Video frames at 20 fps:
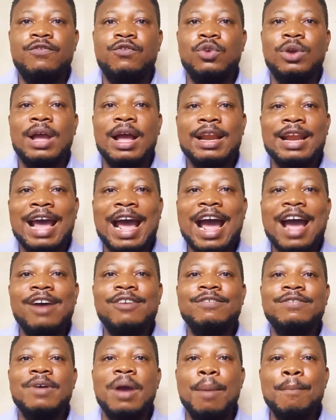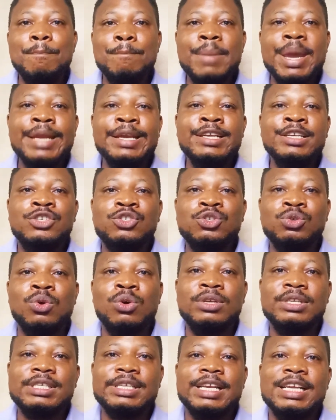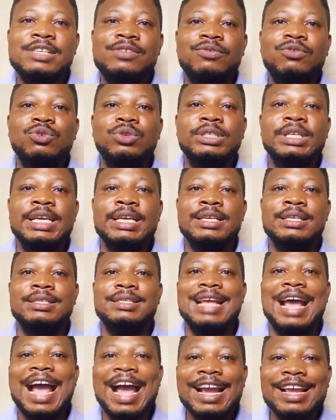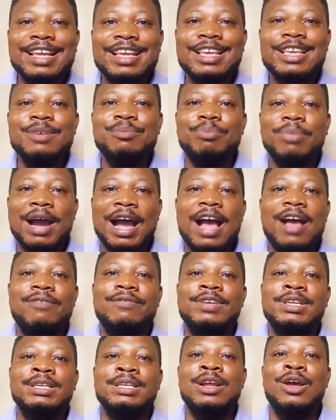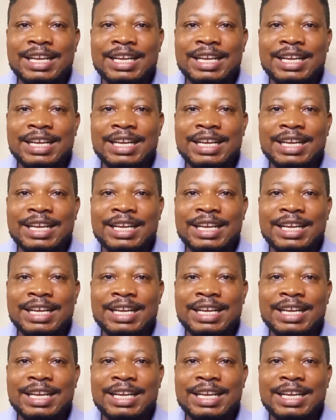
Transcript: if you can have many successful days and keep having